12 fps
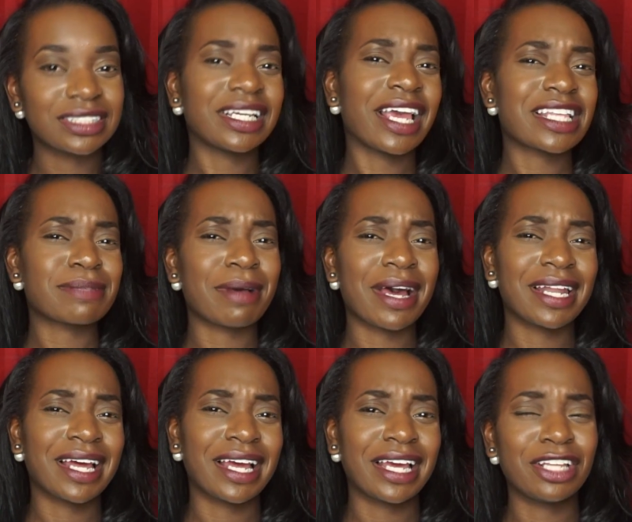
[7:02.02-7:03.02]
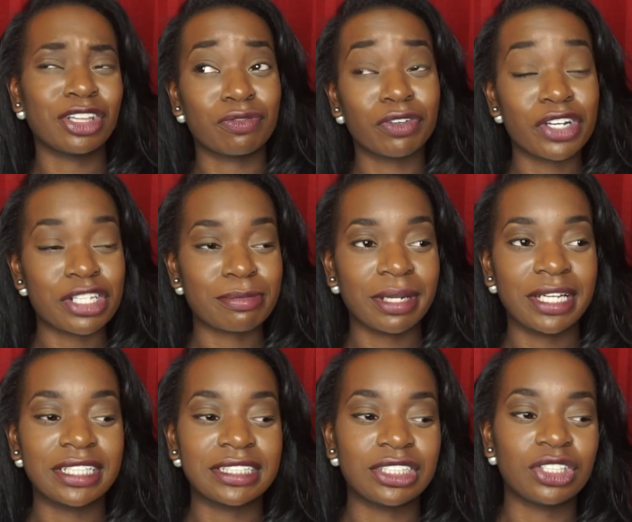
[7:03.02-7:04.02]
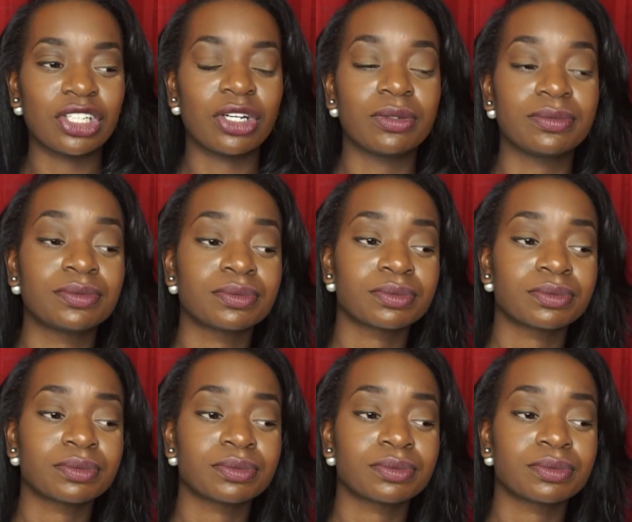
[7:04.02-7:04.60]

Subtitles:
text my line in the first place, you know?